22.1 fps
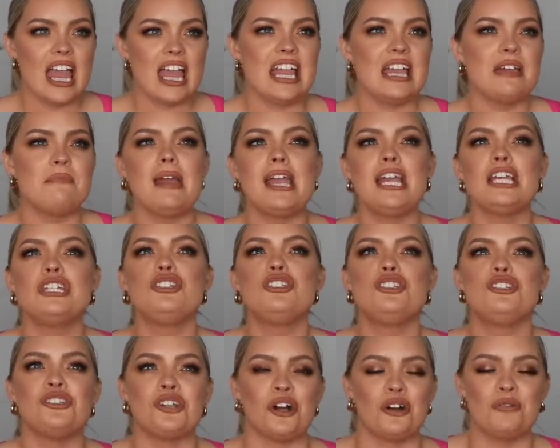It made
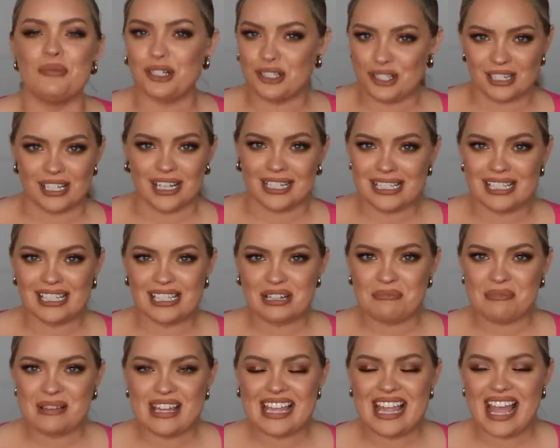so much sense
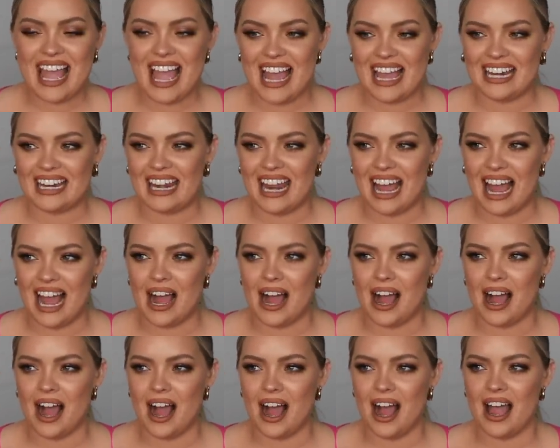to me and
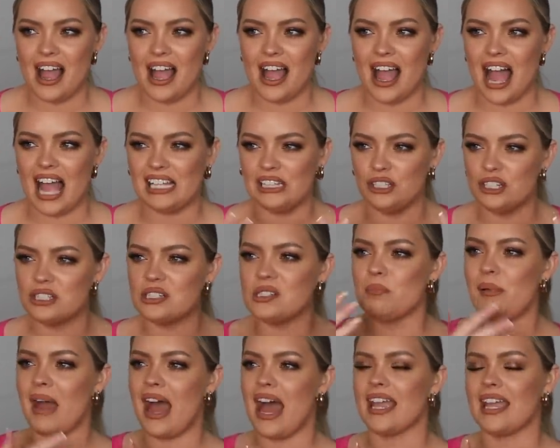I
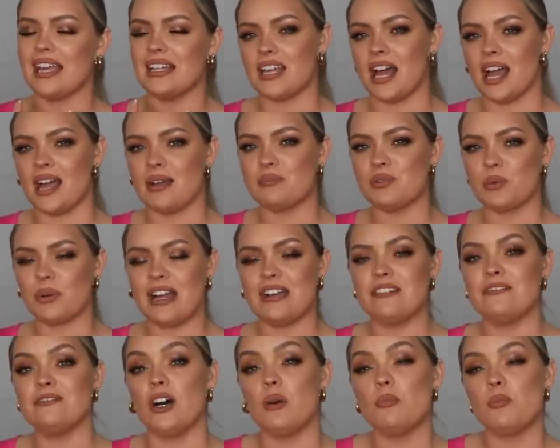looked back at times where
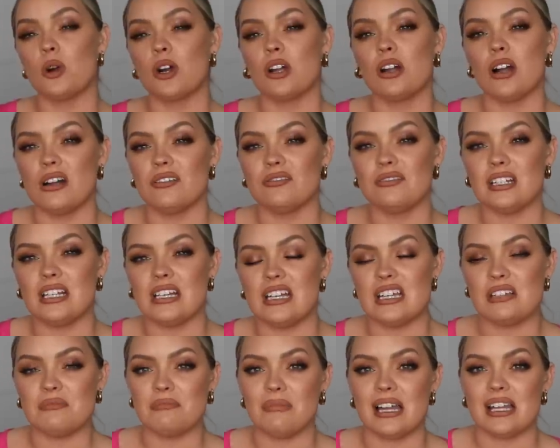I felt more
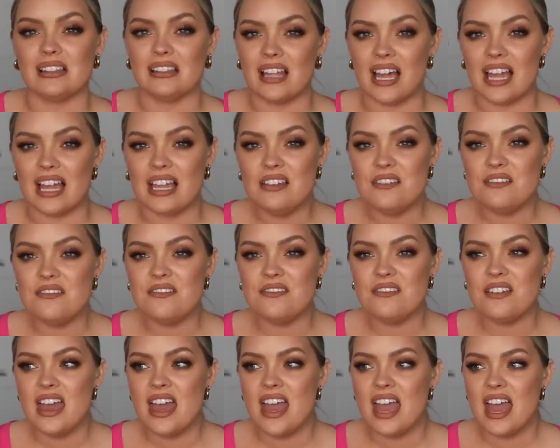confident in my
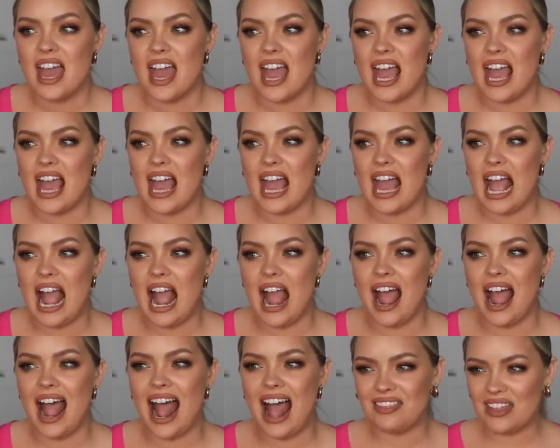life
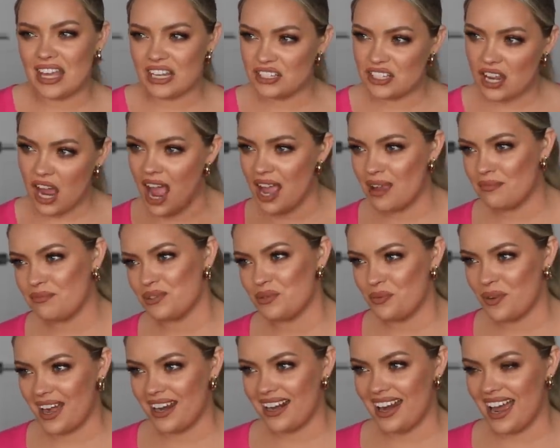and then
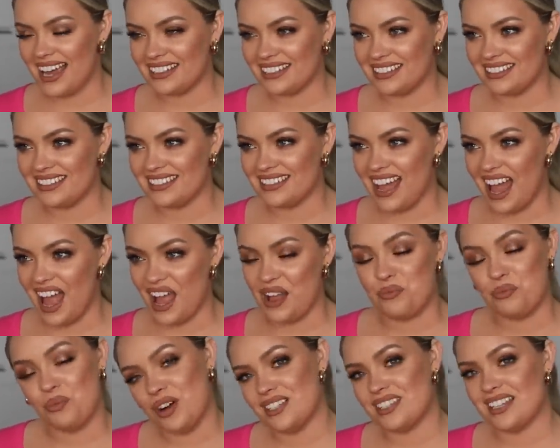times when I
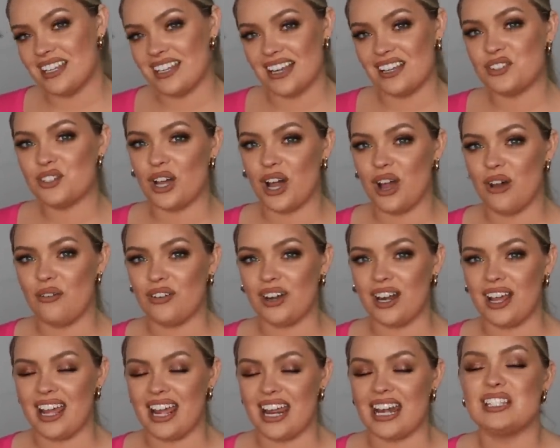I wasn't as
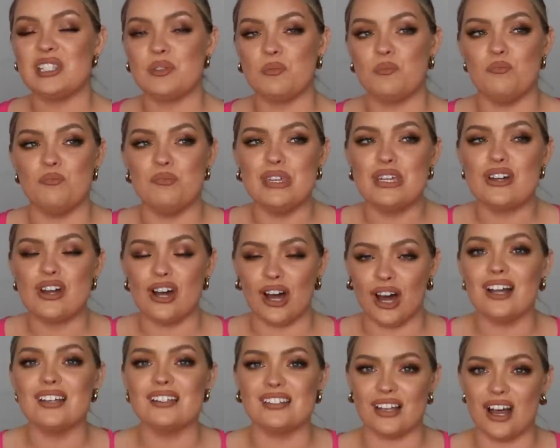confident and it's
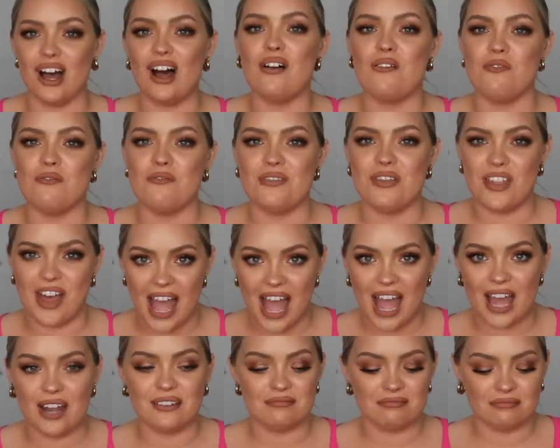because of
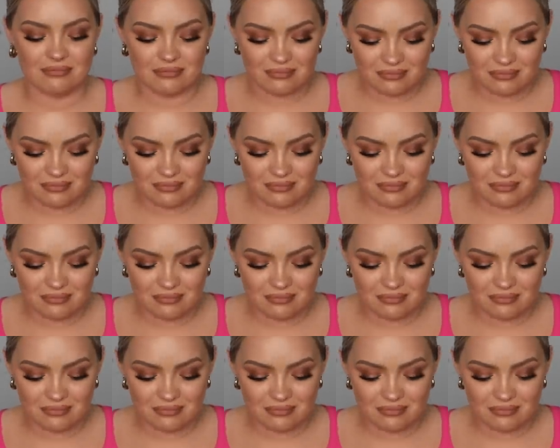that